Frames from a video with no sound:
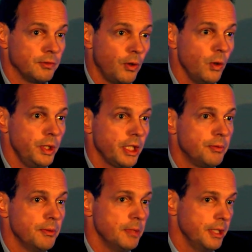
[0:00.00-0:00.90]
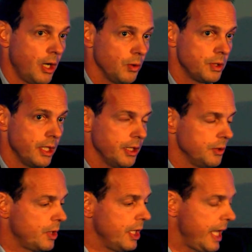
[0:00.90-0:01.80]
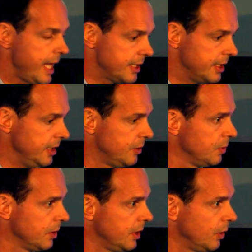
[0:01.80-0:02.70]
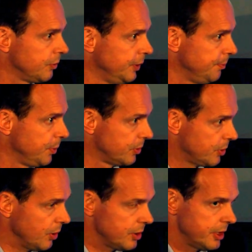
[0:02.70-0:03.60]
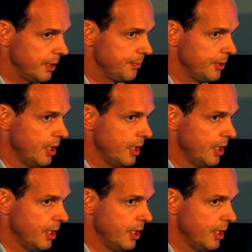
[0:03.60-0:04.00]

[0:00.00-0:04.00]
of all the equipment out there, you can add into the cloud field post concept,